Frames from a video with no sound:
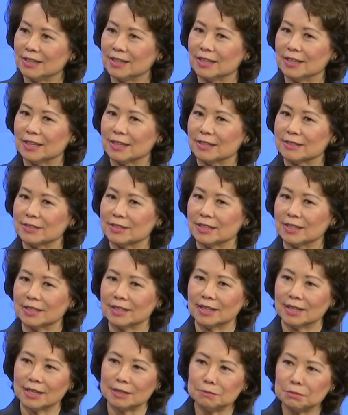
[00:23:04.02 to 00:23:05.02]
uh,
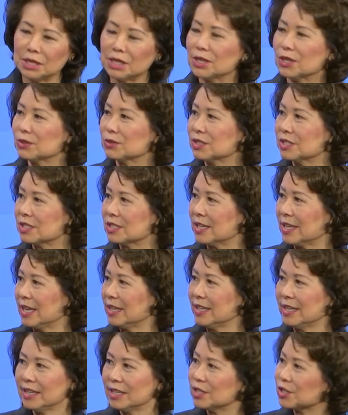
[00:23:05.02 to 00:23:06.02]
unbeholden to
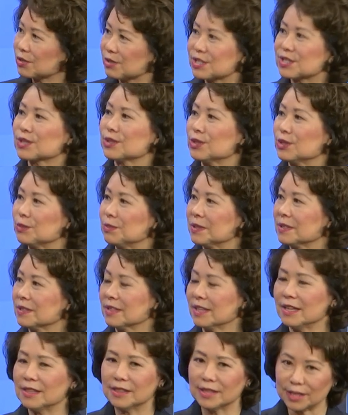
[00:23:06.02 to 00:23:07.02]
any interest group,
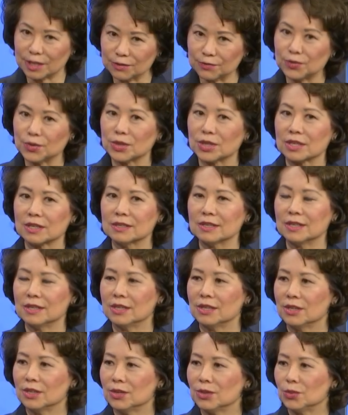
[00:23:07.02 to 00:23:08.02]
and therefore
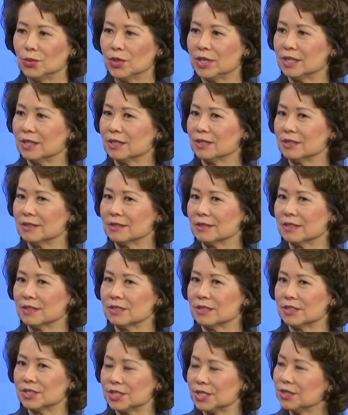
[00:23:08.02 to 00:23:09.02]
will
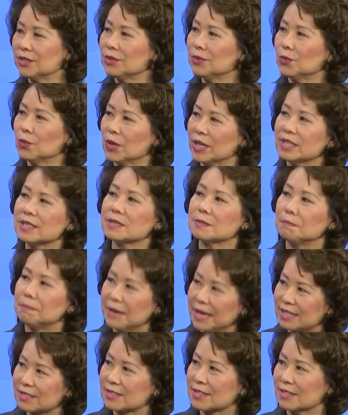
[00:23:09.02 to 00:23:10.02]
do what is
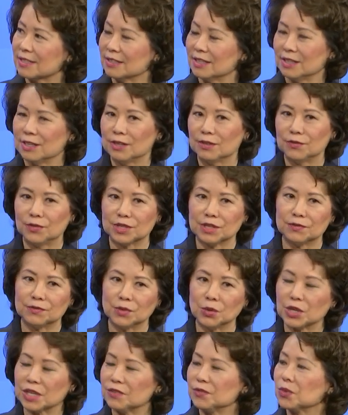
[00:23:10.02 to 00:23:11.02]
best for the
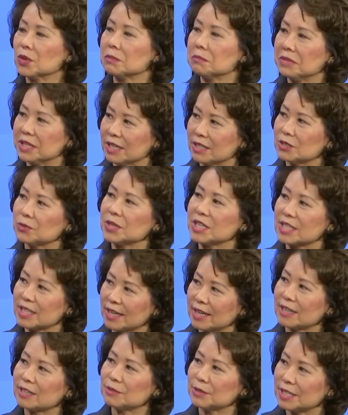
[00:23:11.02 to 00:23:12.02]
forty-four million
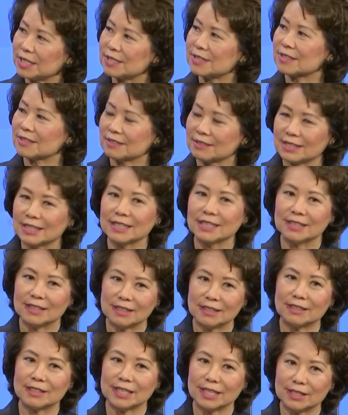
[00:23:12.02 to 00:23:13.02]
retirees
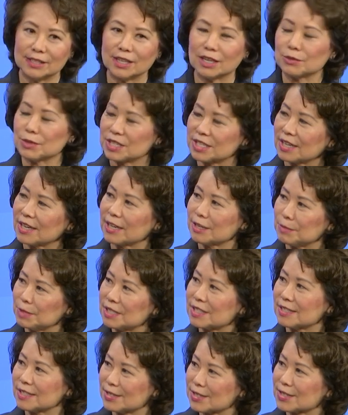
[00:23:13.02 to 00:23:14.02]
uh, in our
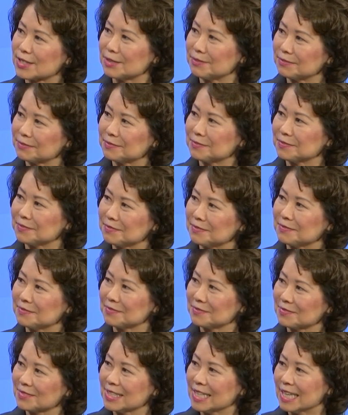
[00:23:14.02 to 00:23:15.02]
retirement system.
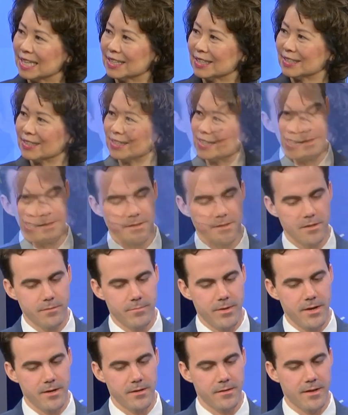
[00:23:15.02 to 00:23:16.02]
Yeah, that you mentioned he's
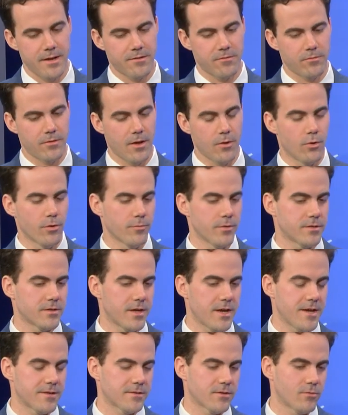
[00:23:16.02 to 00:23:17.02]
independent. That's the only
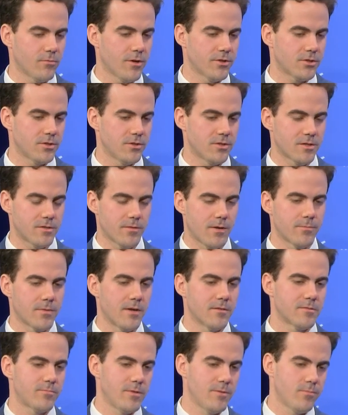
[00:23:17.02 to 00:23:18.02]
reason I ask the questions. It's
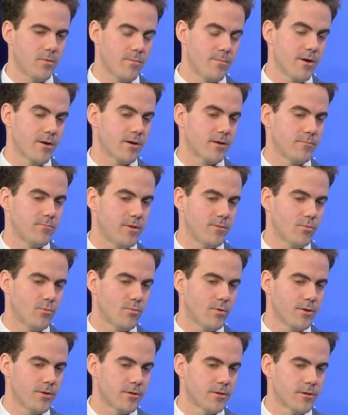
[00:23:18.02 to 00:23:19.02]
sometimes people, American people
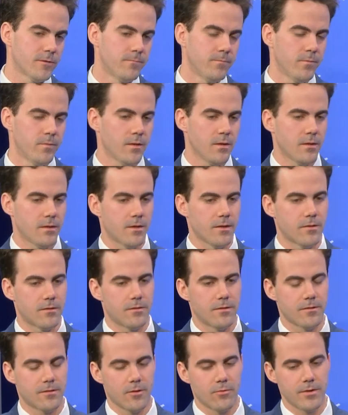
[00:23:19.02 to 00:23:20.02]
wonder, does,
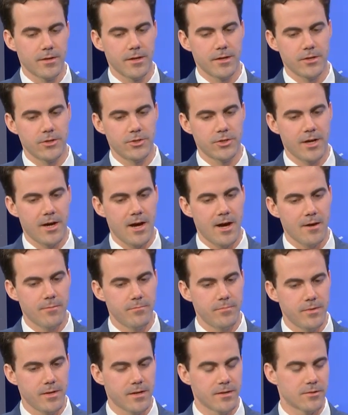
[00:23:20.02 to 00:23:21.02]
does someone get a
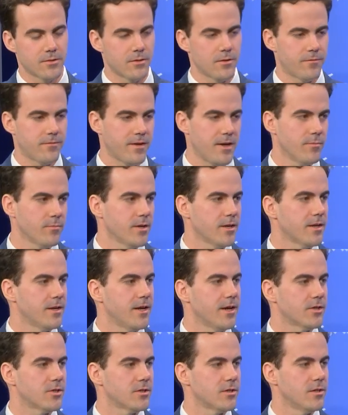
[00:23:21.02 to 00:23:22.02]
job because of their family
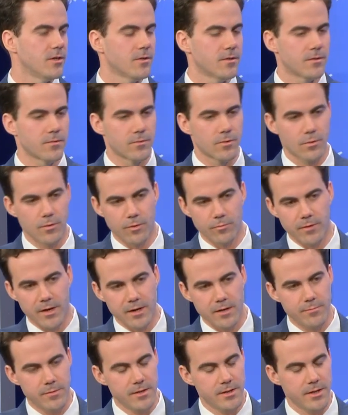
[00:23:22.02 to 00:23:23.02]
connection and, or the
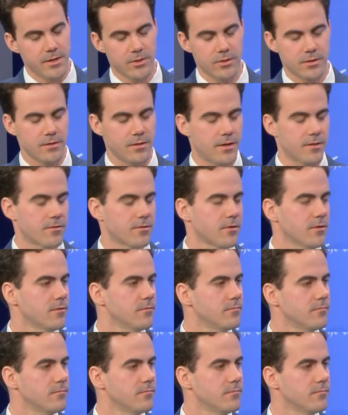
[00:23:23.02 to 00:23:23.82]
recommendation, that's all.